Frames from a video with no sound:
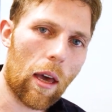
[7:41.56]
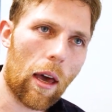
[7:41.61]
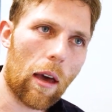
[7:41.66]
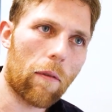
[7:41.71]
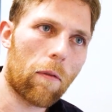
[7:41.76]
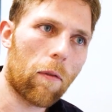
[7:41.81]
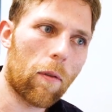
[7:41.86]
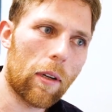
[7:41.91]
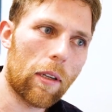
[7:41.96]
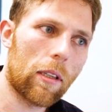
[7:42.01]

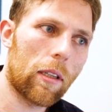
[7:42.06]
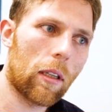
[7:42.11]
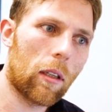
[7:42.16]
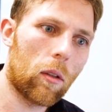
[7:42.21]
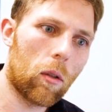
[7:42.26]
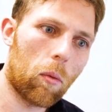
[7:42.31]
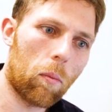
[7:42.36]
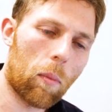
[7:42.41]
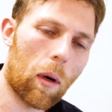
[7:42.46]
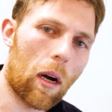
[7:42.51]
Every
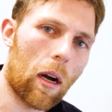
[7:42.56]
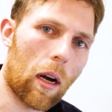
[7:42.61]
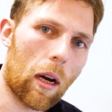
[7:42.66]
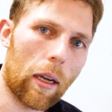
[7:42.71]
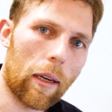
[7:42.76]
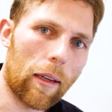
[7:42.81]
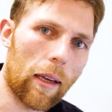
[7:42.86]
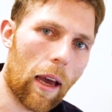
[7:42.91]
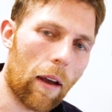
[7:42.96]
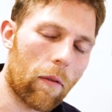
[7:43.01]
single
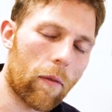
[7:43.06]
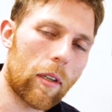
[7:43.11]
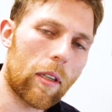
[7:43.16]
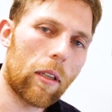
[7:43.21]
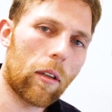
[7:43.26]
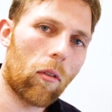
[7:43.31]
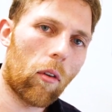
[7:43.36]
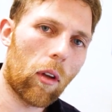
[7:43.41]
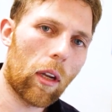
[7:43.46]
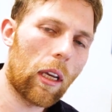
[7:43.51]
bond, every
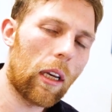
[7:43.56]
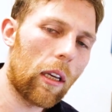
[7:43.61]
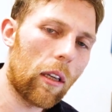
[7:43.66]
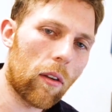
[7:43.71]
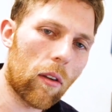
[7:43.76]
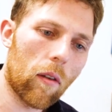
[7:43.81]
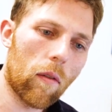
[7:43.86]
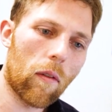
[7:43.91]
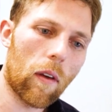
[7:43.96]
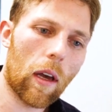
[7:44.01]
single
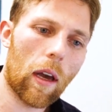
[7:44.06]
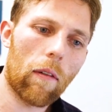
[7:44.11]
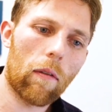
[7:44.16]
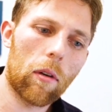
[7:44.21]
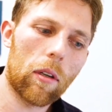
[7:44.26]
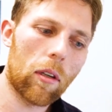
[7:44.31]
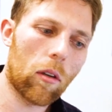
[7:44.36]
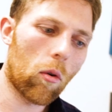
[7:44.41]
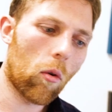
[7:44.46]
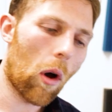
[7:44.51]
adhesive, every
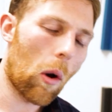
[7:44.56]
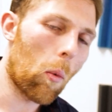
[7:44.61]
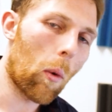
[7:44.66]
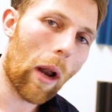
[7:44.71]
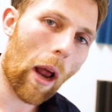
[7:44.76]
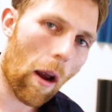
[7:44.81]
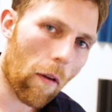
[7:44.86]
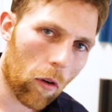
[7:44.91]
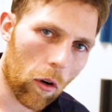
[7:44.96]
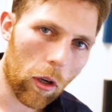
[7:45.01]
single
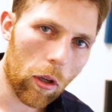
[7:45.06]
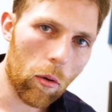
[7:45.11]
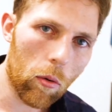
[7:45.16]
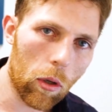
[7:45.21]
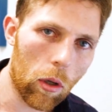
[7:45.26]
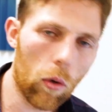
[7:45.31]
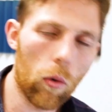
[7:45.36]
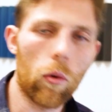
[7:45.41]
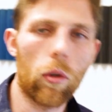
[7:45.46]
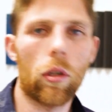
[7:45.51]
whatever you
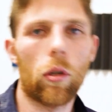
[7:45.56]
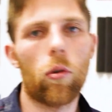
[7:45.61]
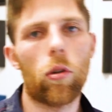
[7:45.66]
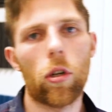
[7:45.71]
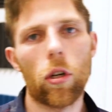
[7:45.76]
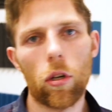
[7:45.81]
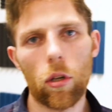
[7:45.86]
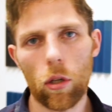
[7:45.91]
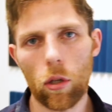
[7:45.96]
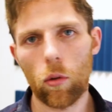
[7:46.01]
use, you
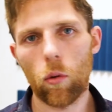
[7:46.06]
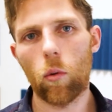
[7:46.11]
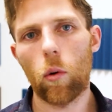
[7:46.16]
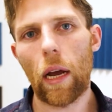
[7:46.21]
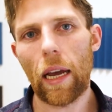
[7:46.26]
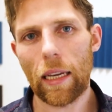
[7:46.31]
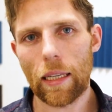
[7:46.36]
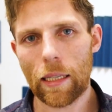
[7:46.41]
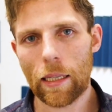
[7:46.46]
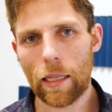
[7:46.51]
should do
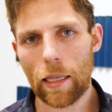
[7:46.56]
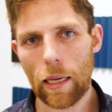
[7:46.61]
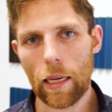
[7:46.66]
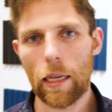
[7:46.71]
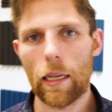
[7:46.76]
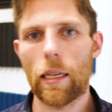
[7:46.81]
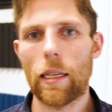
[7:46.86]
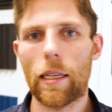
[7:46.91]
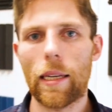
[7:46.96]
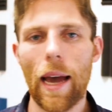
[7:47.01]
a
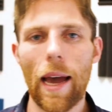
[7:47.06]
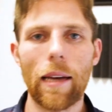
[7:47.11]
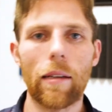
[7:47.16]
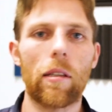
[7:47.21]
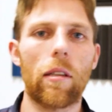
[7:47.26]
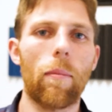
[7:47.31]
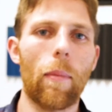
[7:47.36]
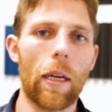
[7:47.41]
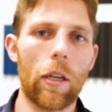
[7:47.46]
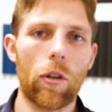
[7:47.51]
skin
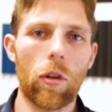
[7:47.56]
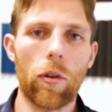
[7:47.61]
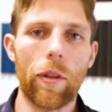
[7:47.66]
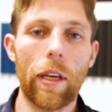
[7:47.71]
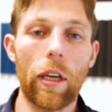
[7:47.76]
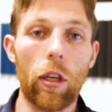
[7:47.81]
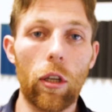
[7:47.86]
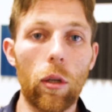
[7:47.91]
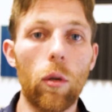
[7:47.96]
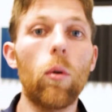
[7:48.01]
test to make sure
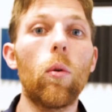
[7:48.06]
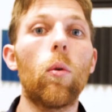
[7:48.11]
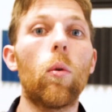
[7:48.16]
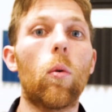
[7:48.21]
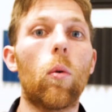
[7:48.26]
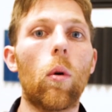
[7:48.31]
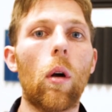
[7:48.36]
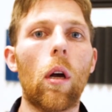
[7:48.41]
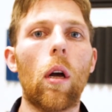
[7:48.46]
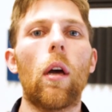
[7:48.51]
that
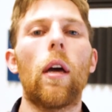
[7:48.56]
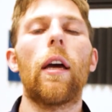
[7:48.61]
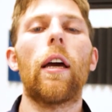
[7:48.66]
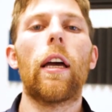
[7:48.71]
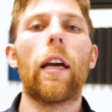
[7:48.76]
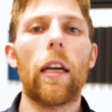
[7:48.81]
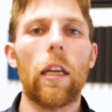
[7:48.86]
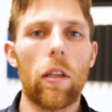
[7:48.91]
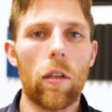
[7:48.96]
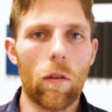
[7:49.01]
you
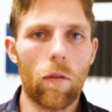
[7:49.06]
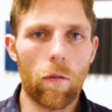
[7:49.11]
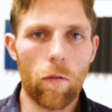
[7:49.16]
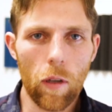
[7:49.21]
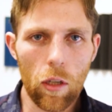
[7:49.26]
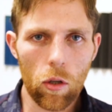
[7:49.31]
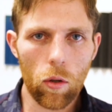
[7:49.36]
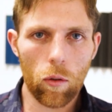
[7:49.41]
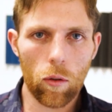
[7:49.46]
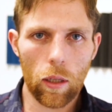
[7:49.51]

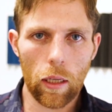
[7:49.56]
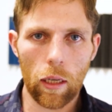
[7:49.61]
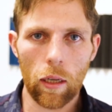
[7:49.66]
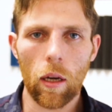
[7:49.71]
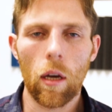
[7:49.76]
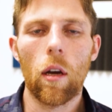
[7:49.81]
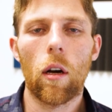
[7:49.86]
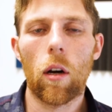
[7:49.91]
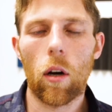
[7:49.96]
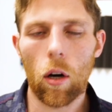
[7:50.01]
individually
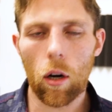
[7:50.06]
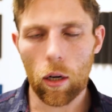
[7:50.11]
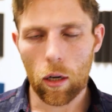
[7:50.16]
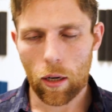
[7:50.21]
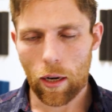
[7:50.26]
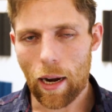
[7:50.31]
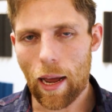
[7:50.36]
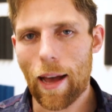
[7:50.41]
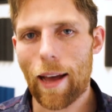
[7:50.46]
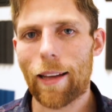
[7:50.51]
are
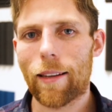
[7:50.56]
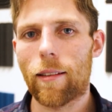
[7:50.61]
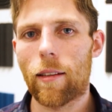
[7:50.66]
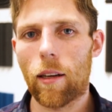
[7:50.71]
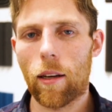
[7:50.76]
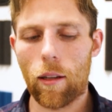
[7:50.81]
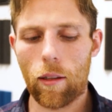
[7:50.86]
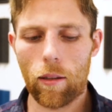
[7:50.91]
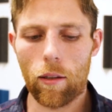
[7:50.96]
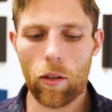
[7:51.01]
not
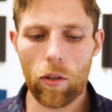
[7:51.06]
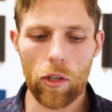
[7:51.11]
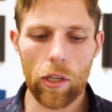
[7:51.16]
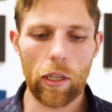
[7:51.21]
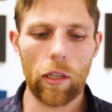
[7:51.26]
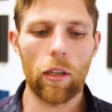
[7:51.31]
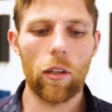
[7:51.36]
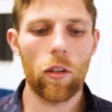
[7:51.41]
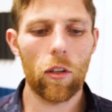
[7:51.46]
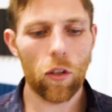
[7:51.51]

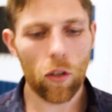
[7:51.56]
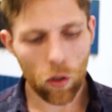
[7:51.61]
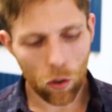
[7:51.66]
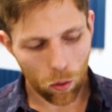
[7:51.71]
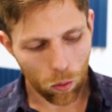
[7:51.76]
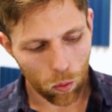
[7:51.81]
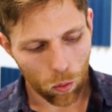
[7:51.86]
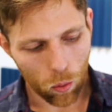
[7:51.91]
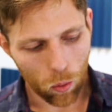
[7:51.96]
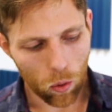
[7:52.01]
allergic
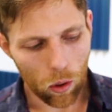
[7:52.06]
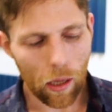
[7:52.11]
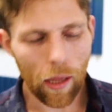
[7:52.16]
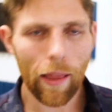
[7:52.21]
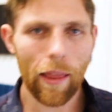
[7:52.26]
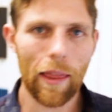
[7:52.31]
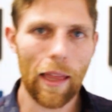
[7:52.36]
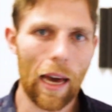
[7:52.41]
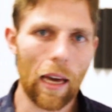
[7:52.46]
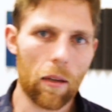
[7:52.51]
to
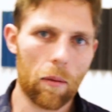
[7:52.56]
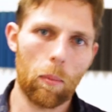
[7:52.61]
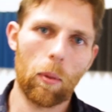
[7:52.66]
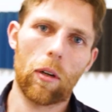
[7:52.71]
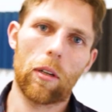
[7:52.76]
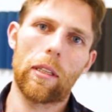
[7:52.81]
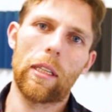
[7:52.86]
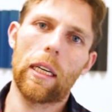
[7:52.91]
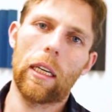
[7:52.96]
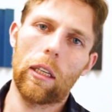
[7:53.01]
that
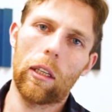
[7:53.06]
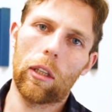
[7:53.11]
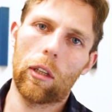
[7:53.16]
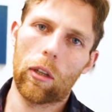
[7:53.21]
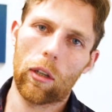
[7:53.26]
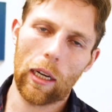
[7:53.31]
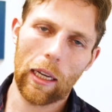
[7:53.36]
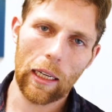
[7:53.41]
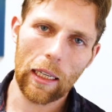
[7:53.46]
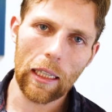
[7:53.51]

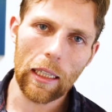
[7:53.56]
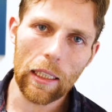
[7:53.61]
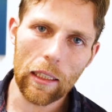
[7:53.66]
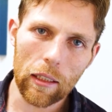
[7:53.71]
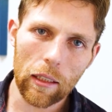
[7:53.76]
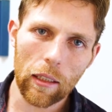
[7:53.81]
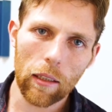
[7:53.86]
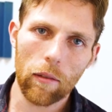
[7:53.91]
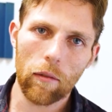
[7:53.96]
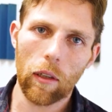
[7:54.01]
particular
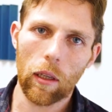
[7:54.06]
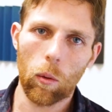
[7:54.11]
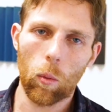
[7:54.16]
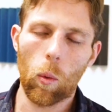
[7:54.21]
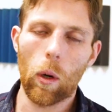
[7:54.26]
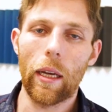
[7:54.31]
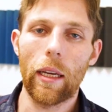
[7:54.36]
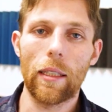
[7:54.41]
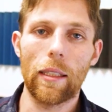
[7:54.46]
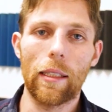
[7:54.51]
adhesive and
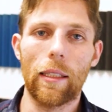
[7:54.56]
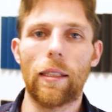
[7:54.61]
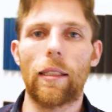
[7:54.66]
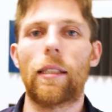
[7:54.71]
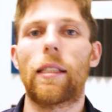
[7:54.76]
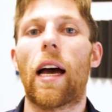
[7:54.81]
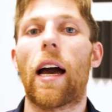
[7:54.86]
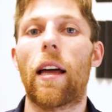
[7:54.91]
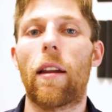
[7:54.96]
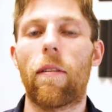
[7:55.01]
what is
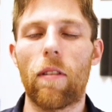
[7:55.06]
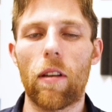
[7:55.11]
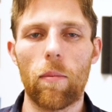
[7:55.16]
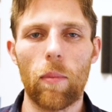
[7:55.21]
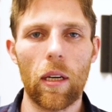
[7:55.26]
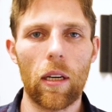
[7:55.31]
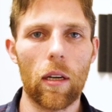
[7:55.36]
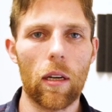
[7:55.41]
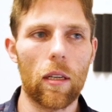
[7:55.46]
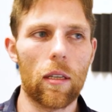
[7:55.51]
inside of it.
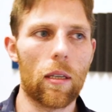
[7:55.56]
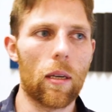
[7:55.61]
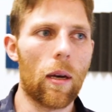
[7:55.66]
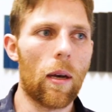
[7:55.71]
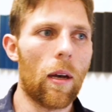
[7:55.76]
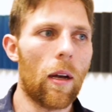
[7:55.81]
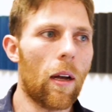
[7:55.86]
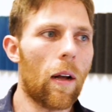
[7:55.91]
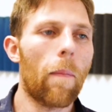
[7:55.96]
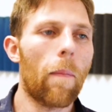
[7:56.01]
Because
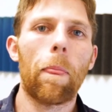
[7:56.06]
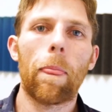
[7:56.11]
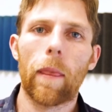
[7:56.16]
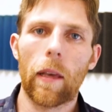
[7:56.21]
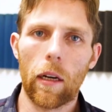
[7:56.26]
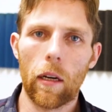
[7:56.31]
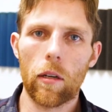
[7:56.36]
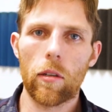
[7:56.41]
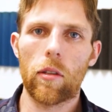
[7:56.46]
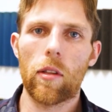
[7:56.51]

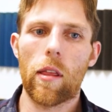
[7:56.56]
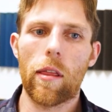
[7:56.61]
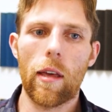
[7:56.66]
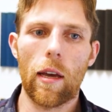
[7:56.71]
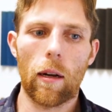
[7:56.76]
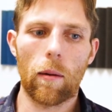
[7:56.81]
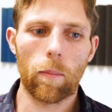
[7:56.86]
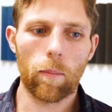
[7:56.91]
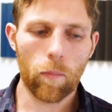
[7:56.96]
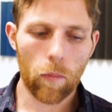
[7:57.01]
here's the
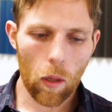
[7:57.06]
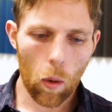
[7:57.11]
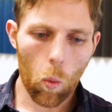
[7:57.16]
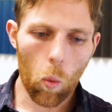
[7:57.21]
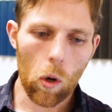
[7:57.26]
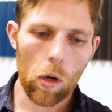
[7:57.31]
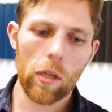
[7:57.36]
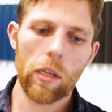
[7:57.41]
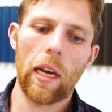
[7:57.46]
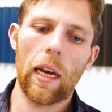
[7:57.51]
thing,
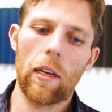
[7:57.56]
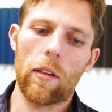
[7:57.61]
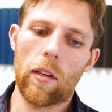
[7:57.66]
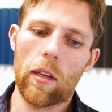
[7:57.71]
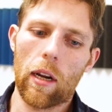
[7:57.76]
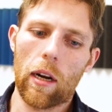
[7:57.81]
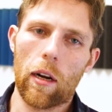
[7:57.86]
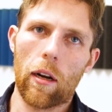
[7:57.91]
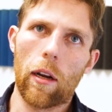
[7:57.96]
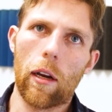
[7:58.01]
worst case
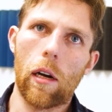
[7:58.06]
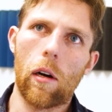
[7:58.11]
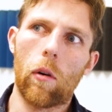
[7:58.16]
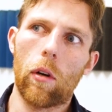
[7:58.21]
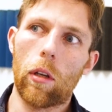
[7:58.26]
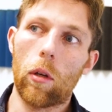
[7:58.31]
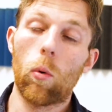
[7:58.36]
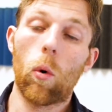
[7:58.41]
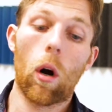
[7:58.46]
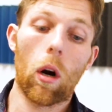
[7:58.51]
scenario,
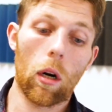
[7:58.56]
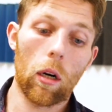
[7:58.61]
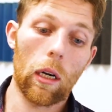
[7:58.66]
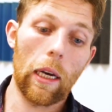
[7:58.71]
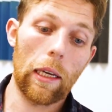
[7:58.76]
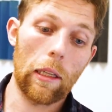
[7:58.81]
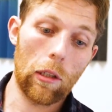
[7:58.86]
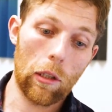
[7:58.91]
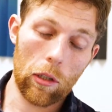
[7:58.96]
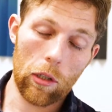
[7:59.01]
you are
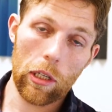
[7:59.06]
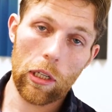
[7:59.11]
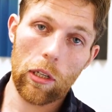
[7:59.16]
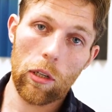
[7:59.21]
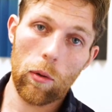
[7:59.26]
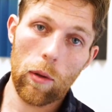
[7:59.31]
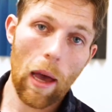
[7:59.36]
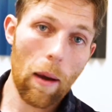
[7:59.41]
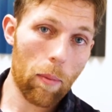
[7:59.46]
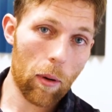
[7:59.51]
allergic
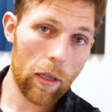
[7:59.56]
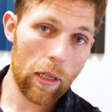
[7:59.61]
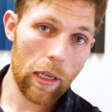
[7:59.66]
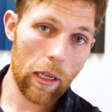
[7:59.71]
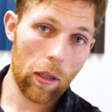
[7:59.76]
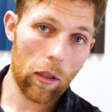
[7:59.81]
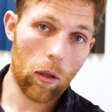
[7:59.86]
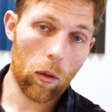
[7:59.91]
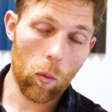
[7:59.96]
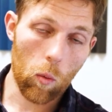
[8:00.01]
to that
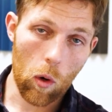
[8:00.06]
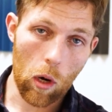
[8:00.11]
particular